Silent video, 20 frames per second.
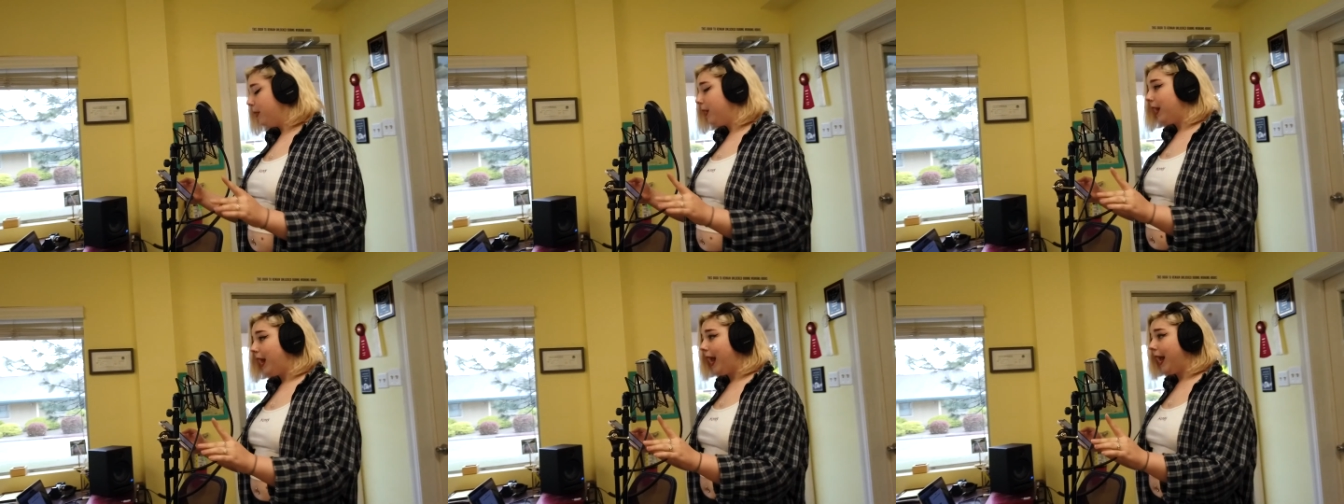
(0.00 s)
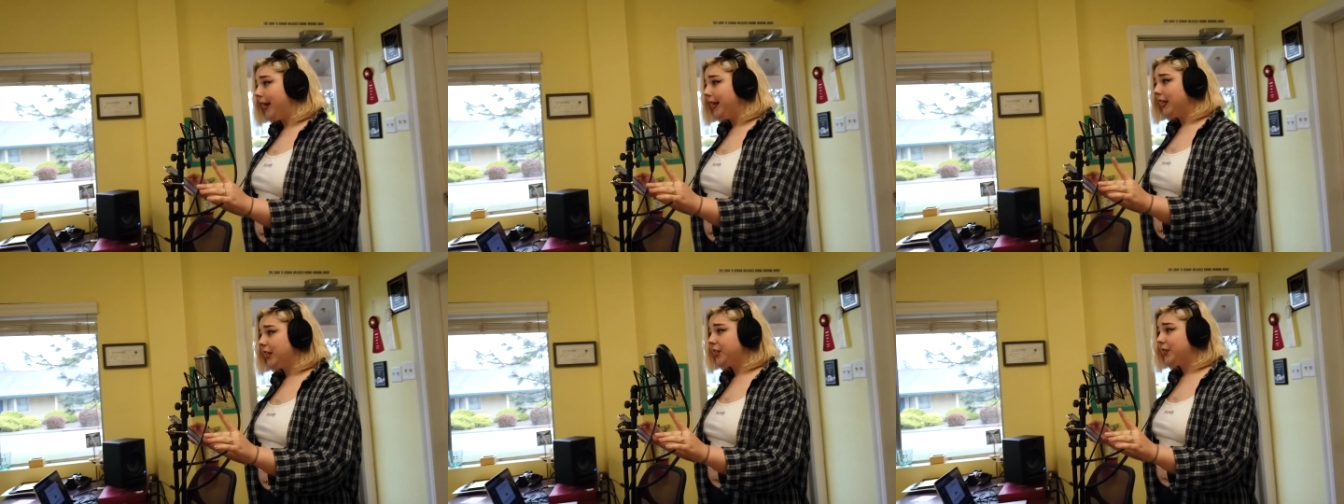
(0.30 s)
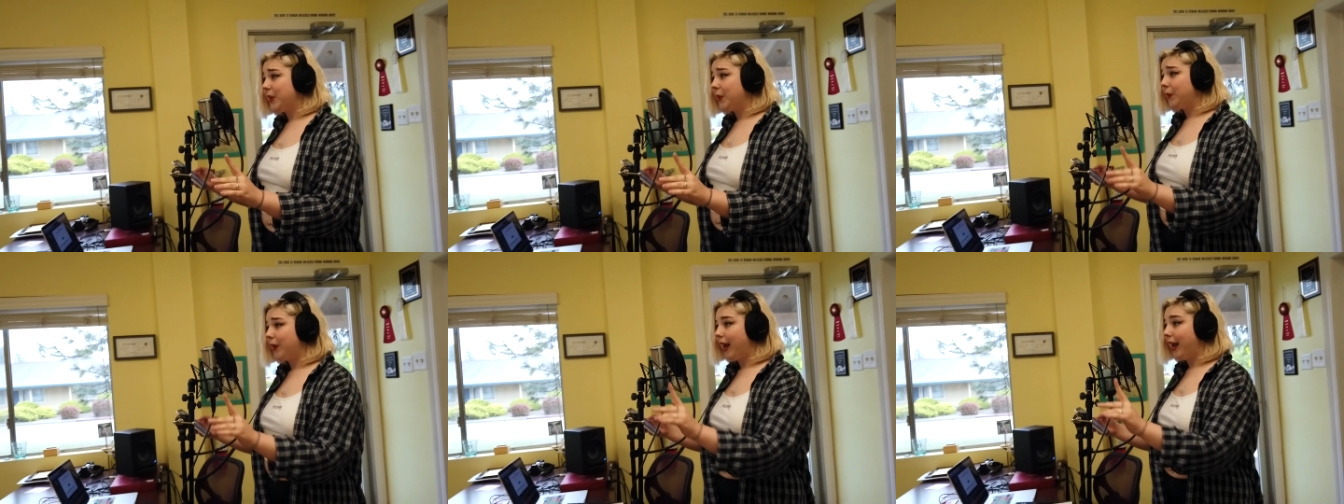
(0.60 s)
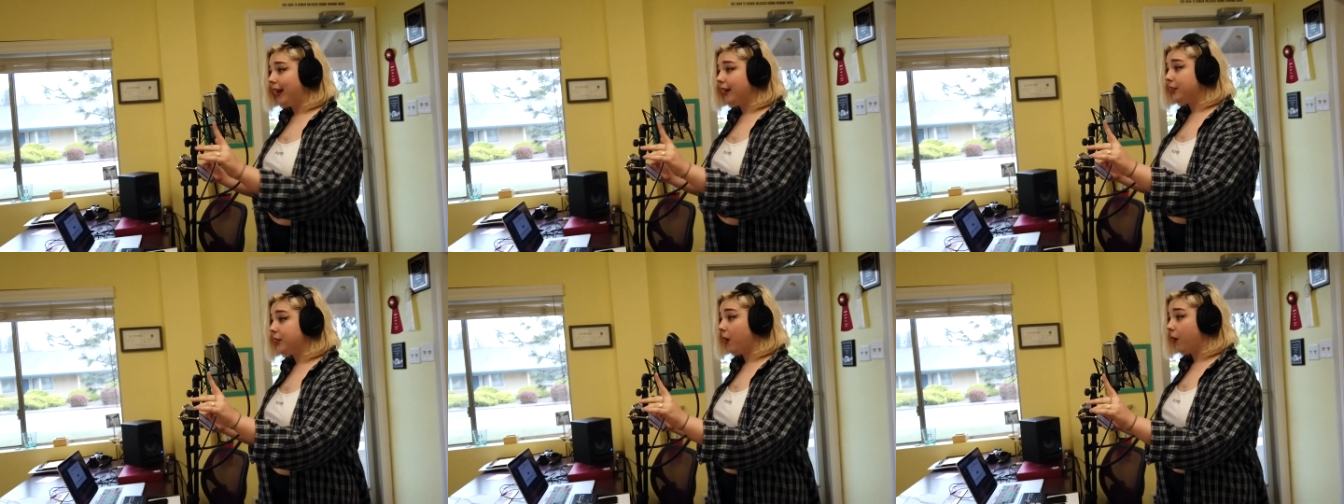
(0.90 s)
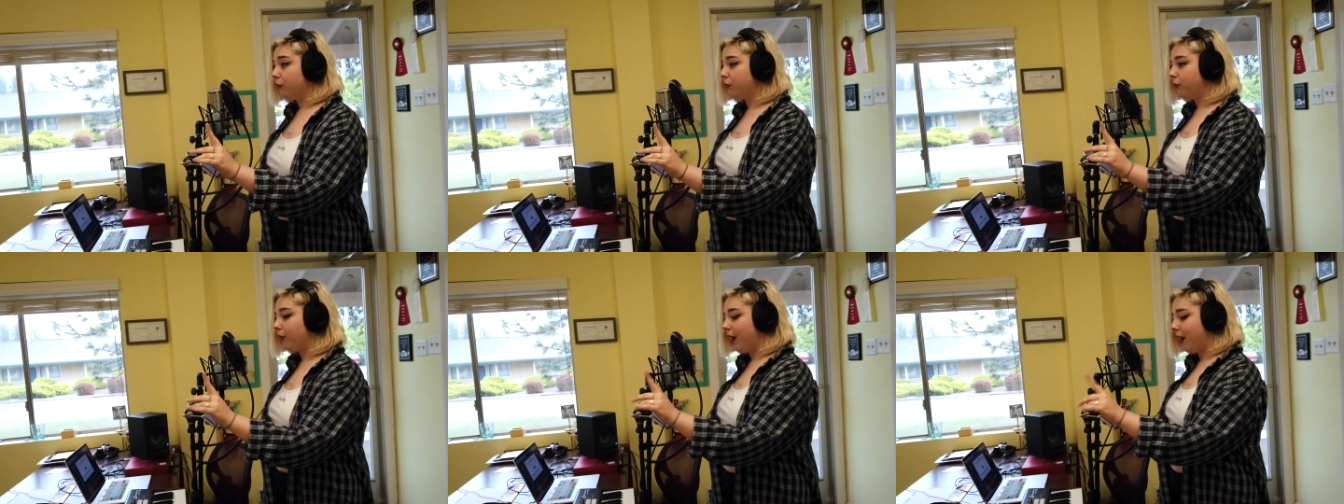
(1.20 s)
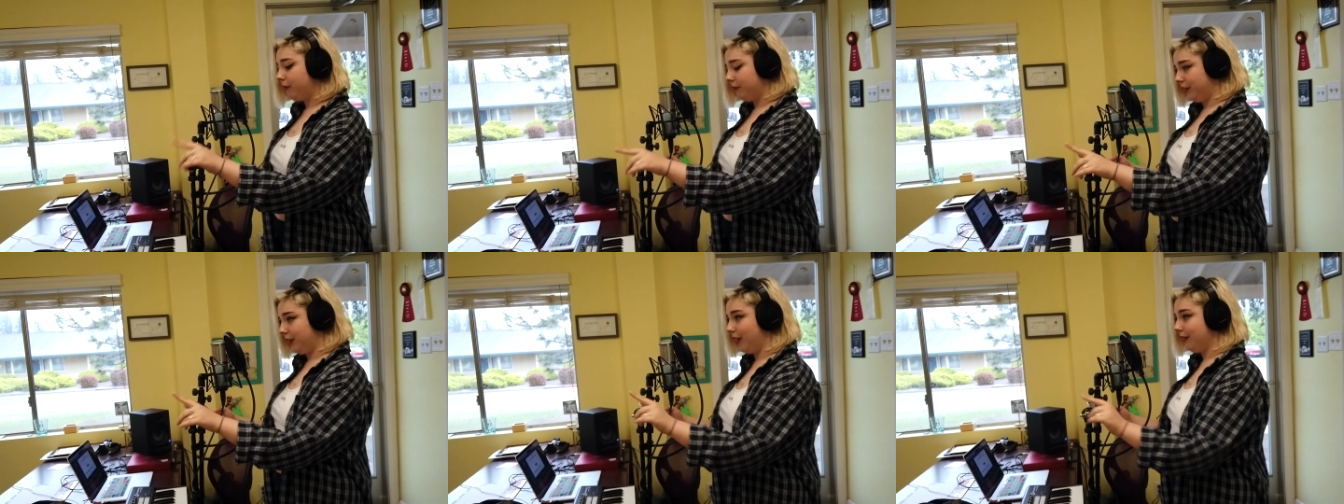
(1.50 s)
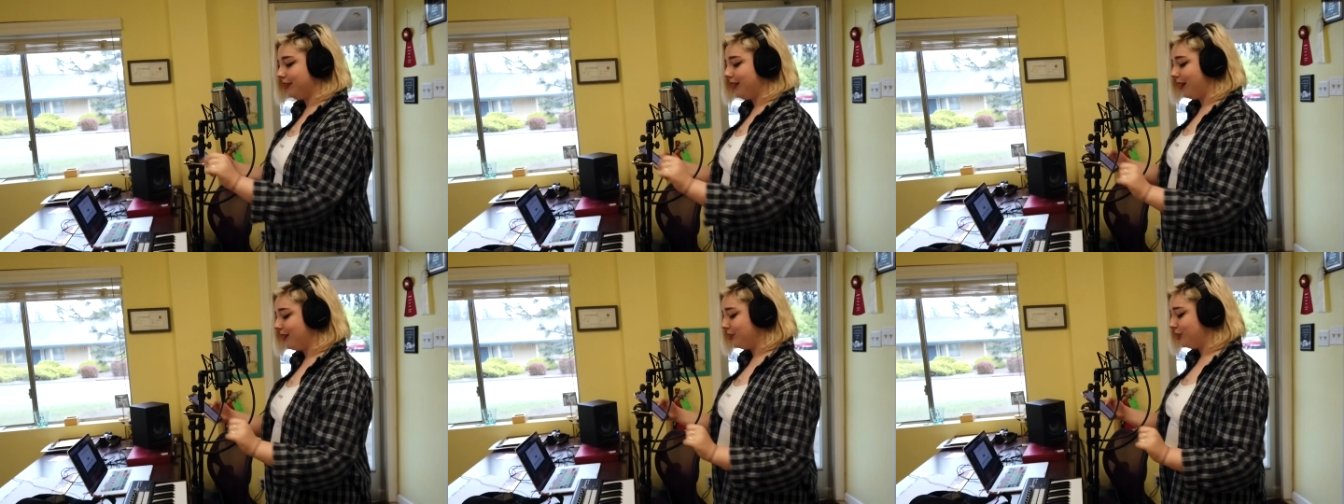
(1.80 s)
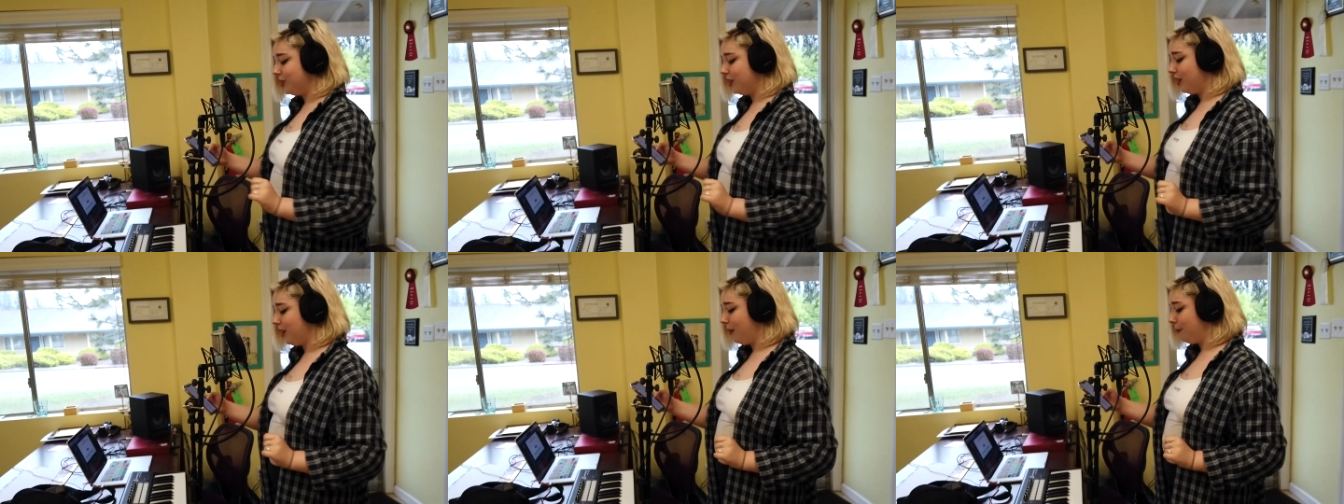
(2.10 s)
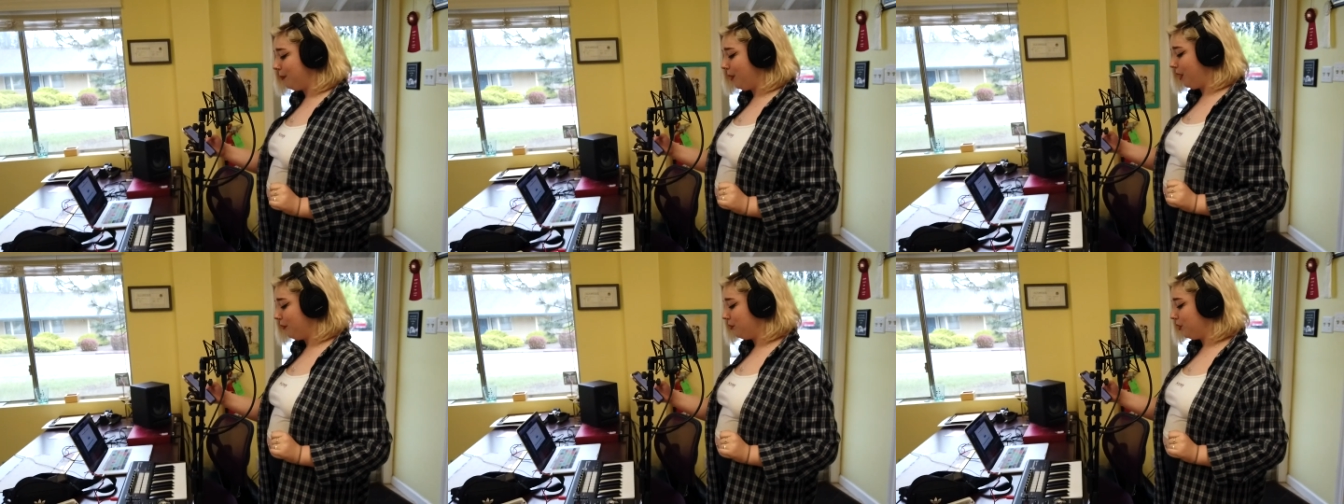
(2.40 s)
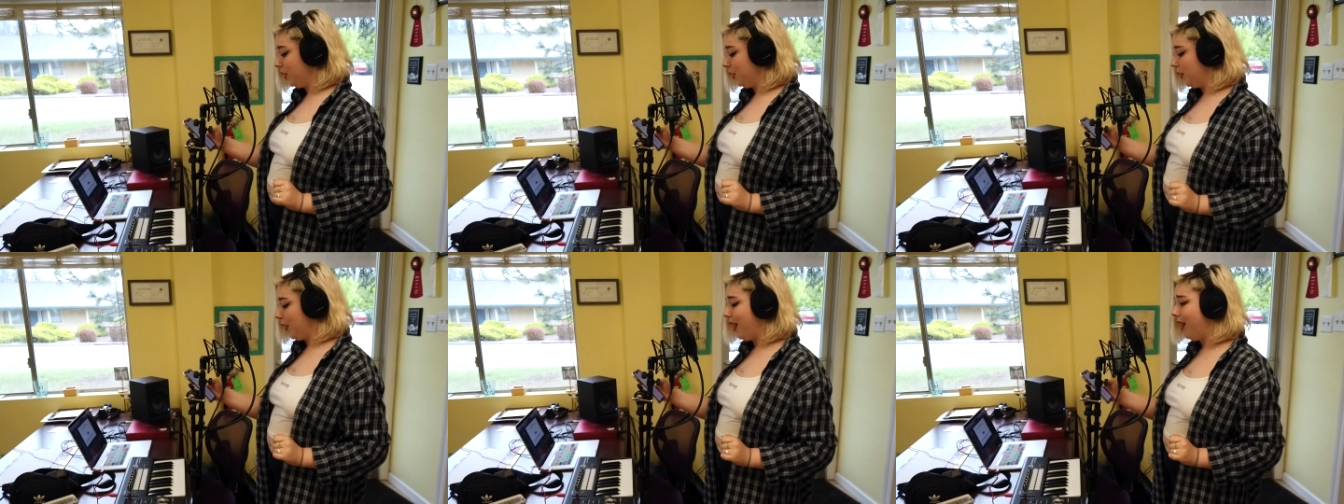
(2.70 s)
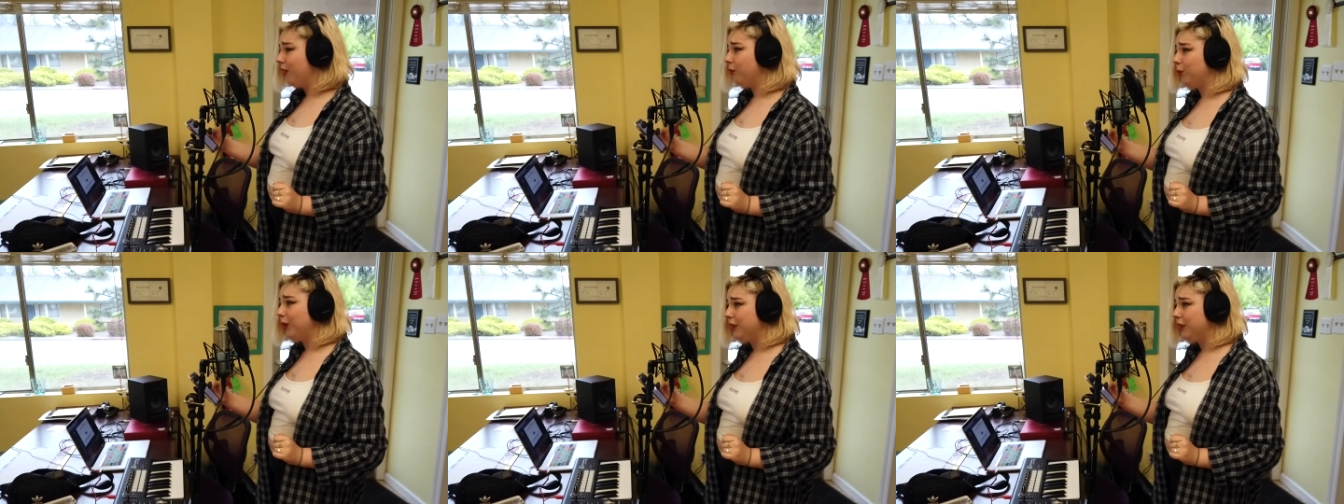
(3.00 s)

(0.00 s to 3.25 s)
But hey, it's okay, don't frown, get that chin up off the ground,